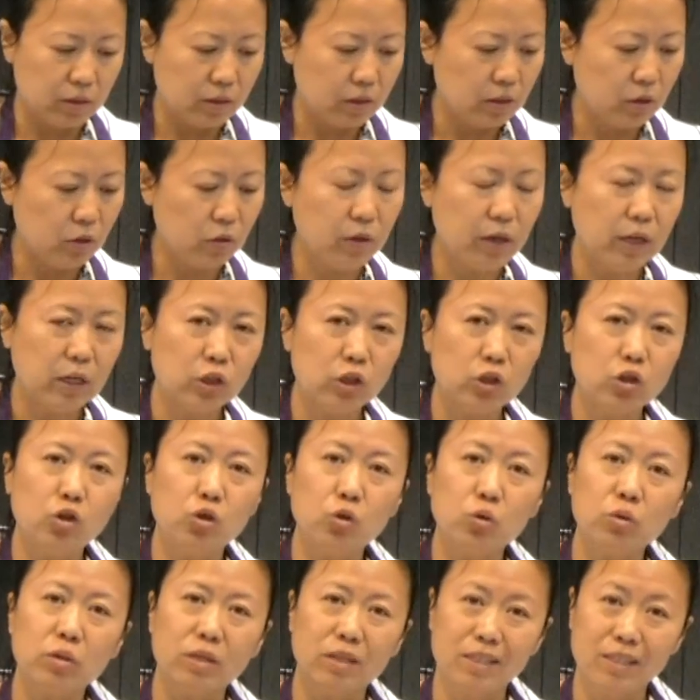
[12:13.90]
You can just
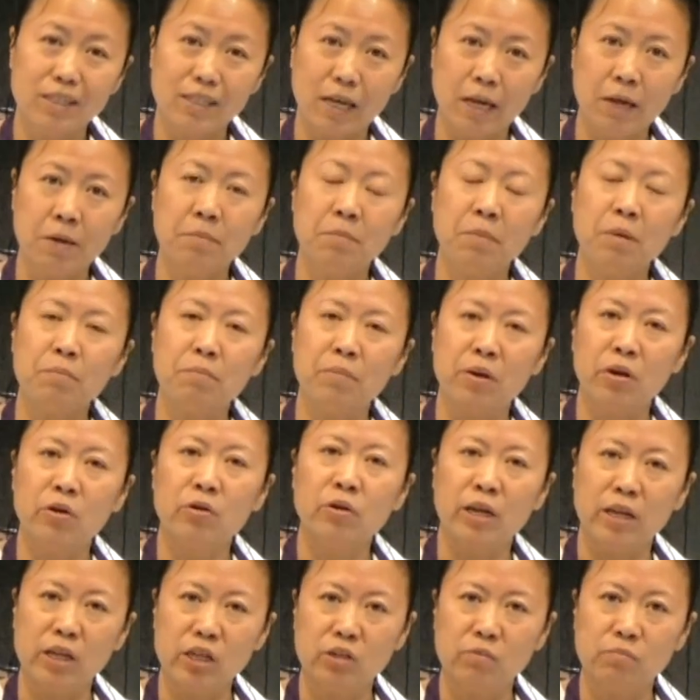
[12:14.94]
use the same
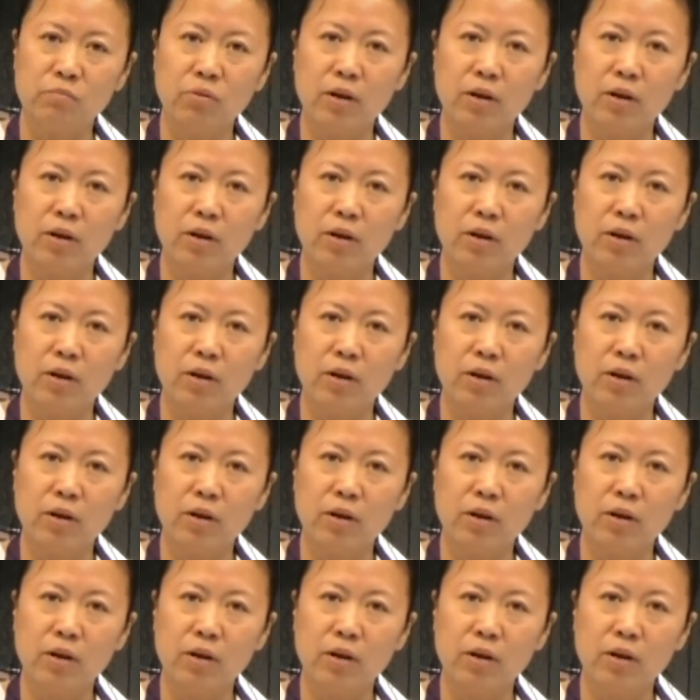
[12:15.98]
marination